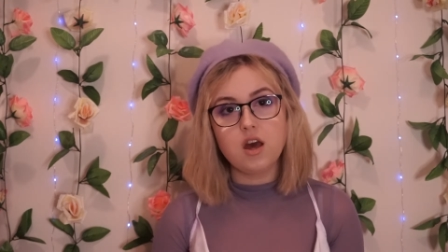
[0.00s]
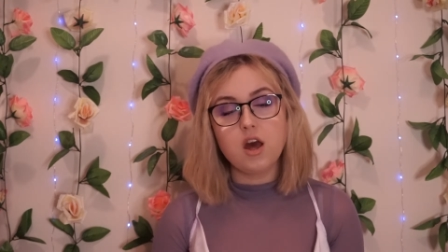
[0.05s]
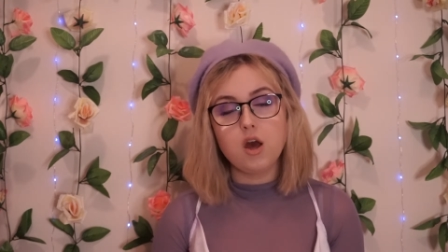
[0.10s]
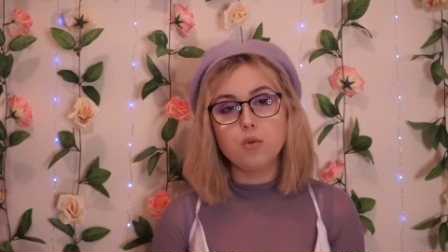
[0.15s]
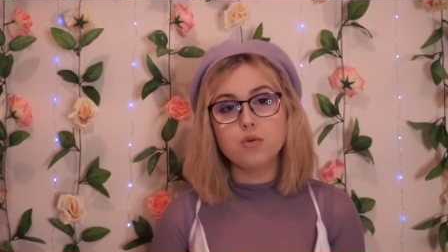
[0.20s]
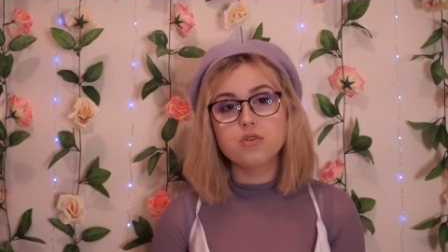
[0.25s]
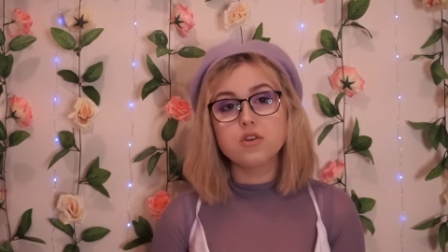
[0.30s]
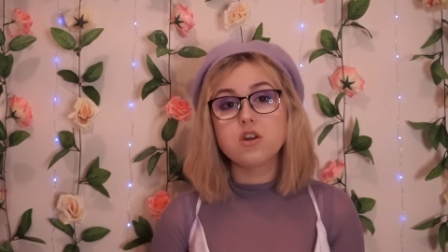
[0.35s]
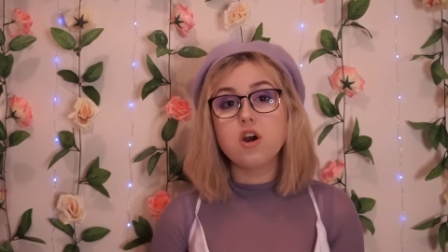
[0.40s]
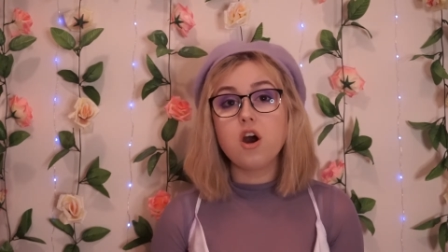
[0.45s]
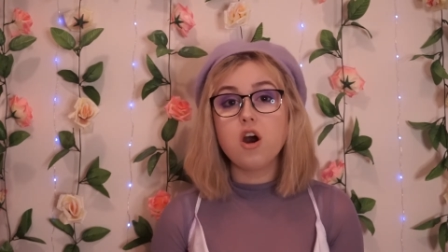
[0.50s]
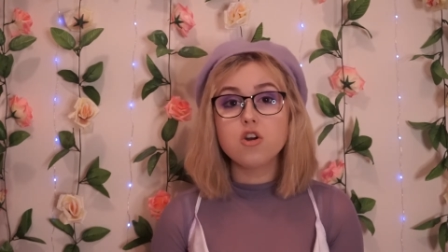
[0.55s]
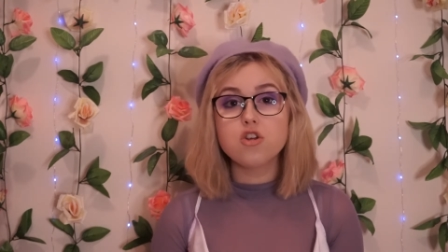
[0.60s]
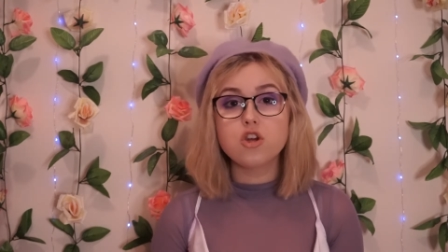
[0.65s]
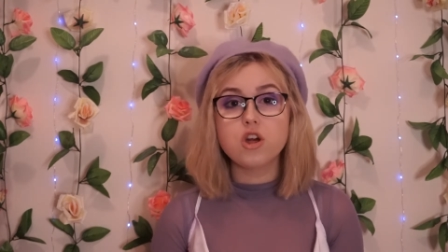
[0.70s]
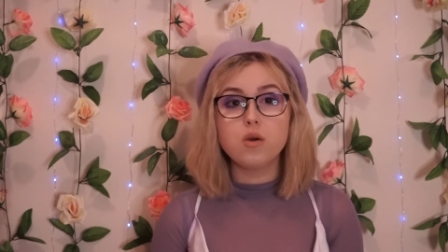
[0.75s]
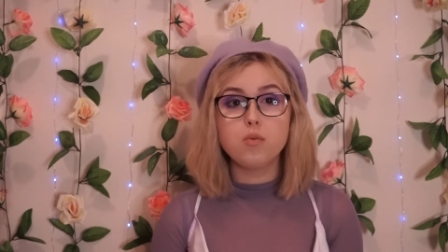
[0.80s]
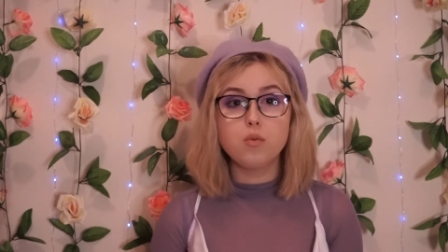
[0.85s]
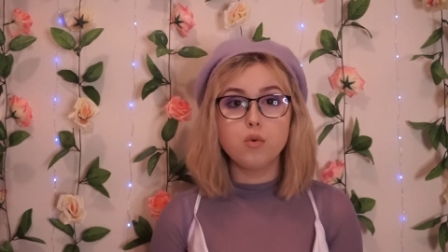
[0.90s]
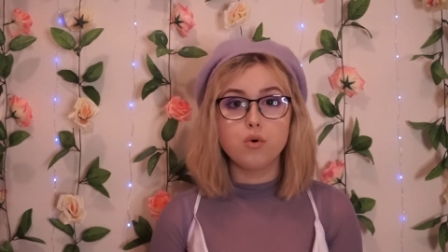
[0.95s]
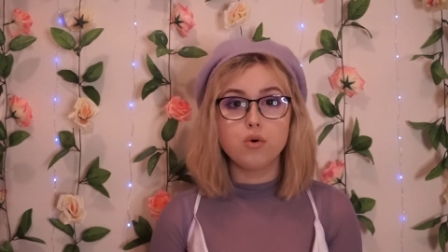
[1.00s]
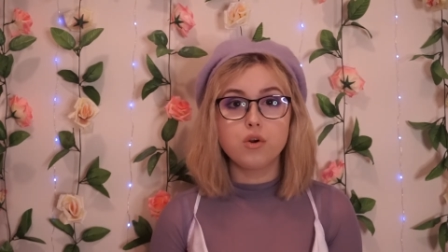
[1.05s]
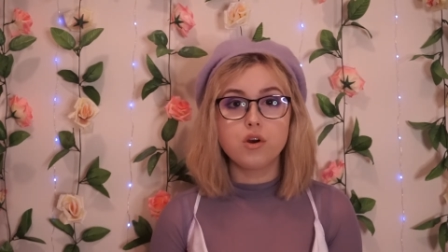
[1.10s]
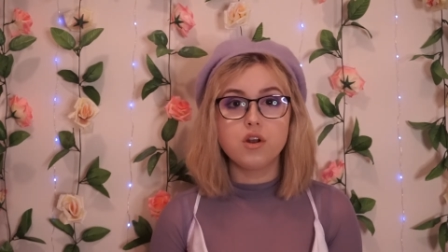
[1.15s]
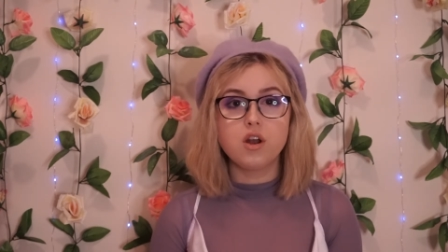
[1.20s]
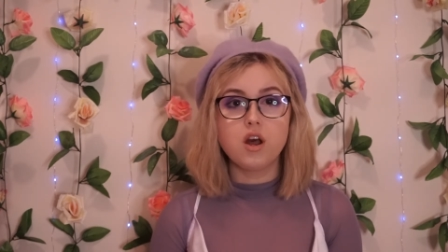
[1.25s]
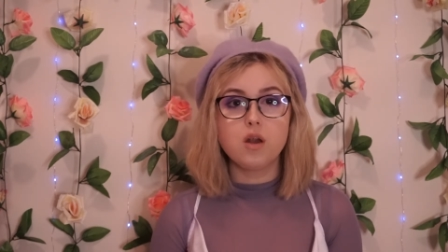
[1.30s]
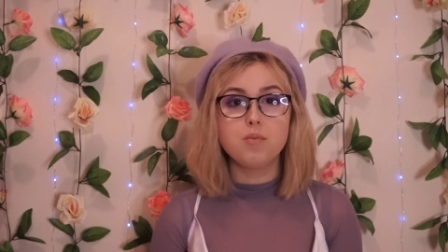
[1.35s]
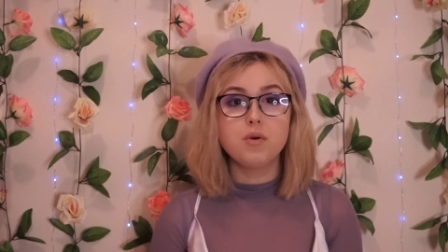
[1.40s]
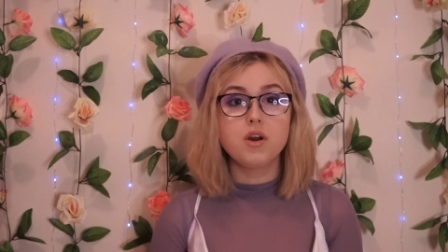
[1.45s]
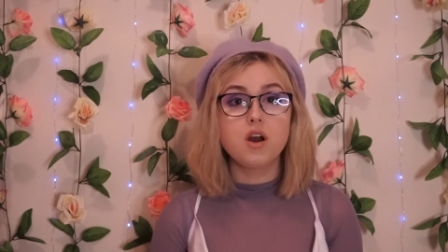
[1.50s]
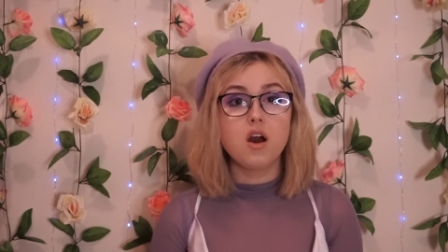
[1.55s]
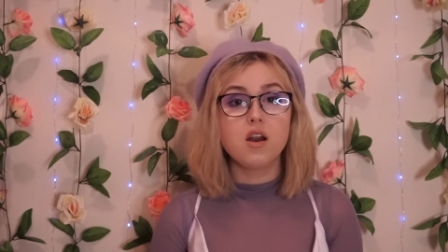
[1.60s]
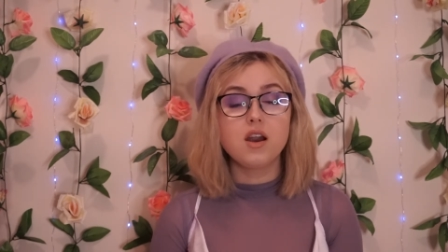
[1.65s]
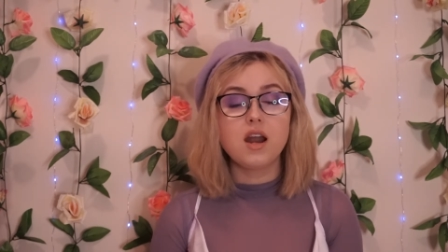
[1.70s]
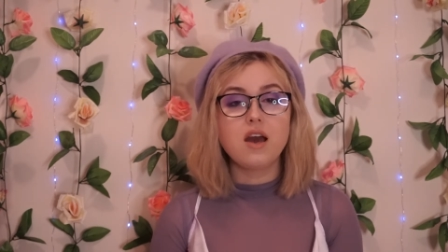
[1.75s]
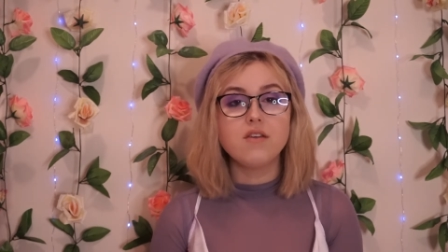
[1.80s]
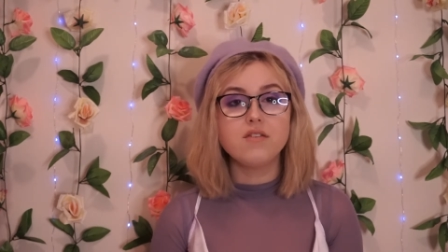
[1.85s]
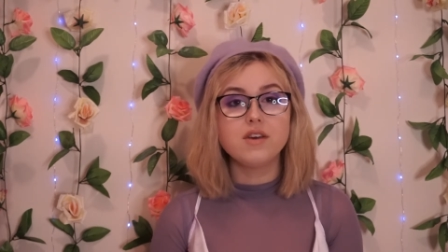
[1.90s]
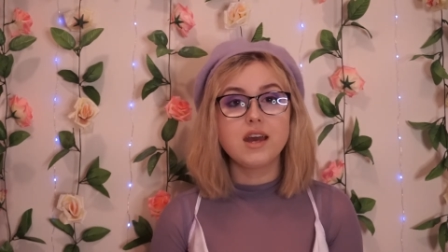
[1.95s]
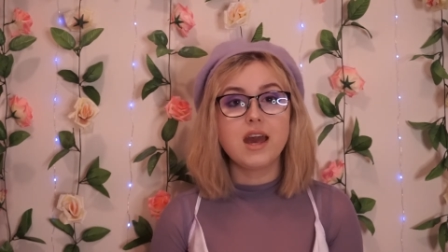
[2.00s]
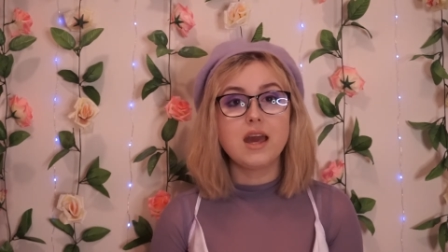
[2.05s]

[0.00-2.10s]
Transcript: was that RJ and Walken had begun having